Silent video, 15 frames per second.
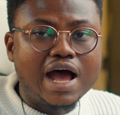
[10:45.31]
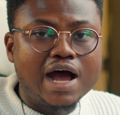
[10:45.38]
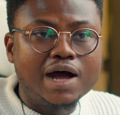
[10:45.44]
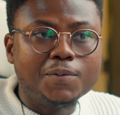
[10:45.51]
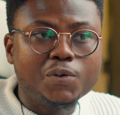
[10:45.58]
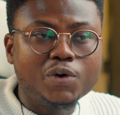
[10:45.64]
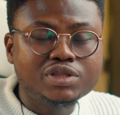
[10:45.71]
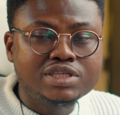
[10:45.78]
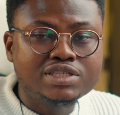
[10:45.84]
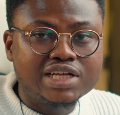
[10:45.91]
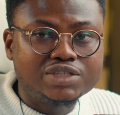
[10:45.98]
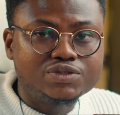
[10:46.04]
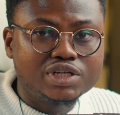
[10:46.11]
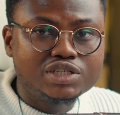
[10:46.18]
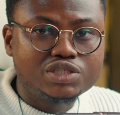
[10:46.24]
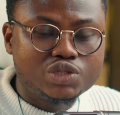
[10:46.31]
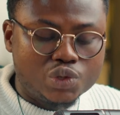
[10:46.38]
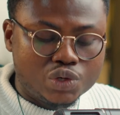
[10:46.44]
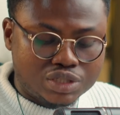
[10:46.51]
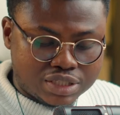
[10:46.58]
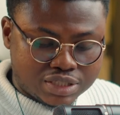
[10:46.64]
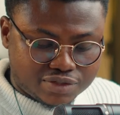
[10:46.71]
And what this actually
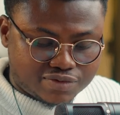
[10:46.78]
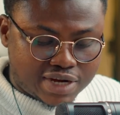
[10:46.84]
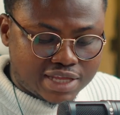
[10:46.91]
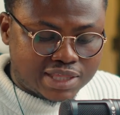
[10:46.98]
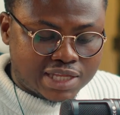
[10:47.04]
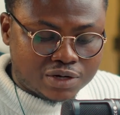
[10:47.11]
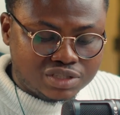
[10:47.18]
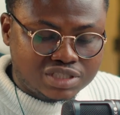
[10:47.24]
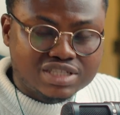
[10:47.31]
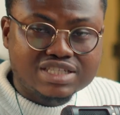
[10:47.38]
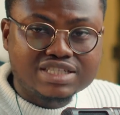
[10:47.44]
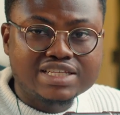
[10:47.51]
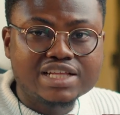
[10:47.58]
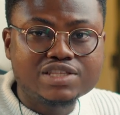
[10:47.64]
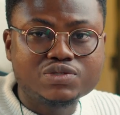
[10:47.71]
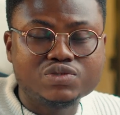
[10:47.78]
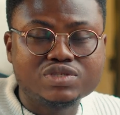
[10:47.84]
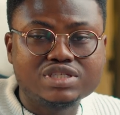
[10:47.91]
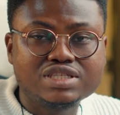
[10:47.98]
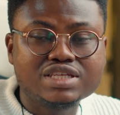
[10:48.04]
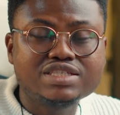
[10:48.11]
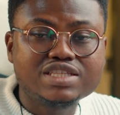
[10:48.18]
does is, right now this is set to
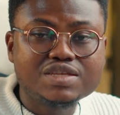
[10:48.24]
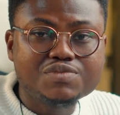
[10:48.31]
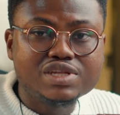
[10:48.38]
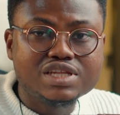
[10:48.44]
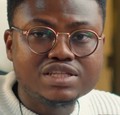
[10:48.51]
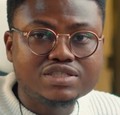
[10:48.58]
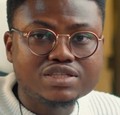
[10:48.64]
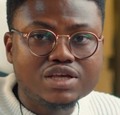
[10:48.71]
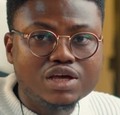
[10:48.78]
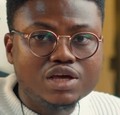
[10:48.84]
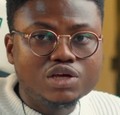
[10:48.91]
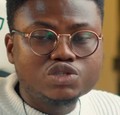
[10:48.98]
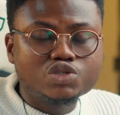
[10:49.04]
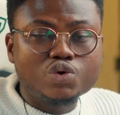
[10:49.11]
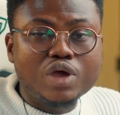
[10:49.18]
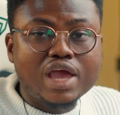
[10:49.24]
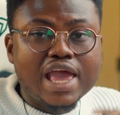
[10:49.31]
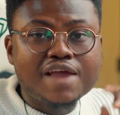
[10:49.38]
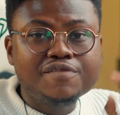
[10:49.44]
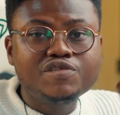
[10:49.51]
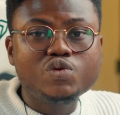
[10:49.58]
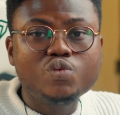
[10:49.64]
60 minutes, so
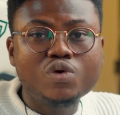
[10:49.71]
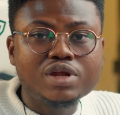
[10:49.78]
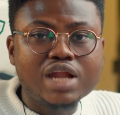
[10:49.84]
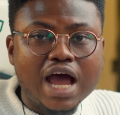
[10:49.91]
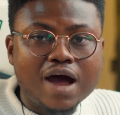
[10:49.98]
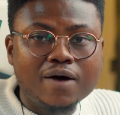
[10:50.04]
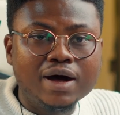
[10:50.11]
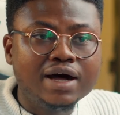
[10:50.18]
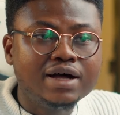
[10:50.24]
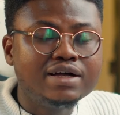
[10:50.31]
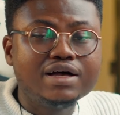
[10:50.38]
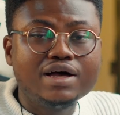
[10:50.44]
every 1 hour